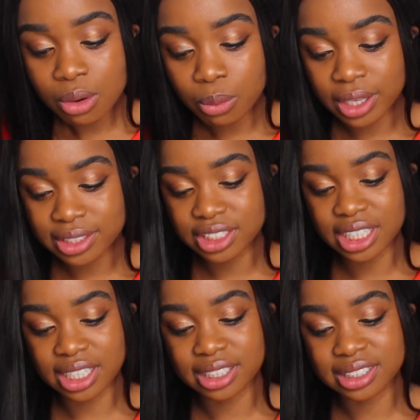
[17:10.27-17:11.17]
which
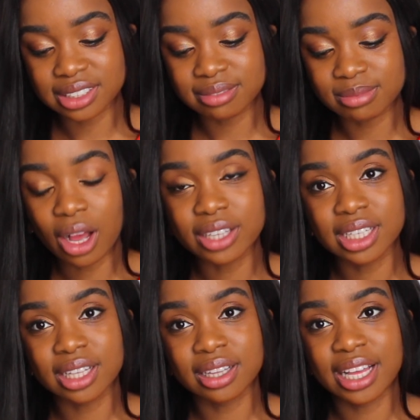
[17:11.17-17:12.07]
is
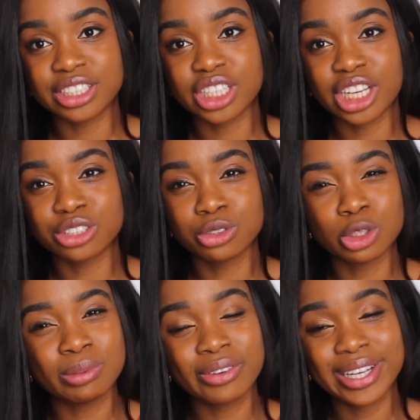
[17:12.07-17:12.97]
asking the educational
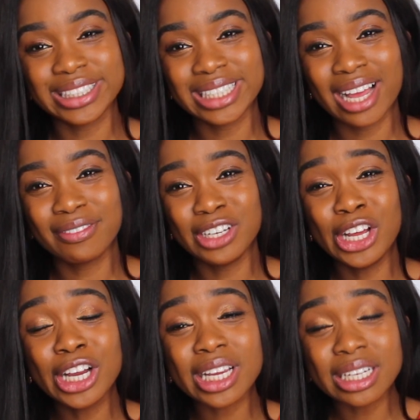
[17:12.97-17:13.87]
supervisor to have a
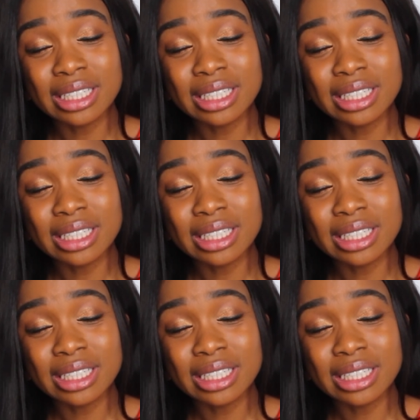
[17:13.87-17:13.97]
look.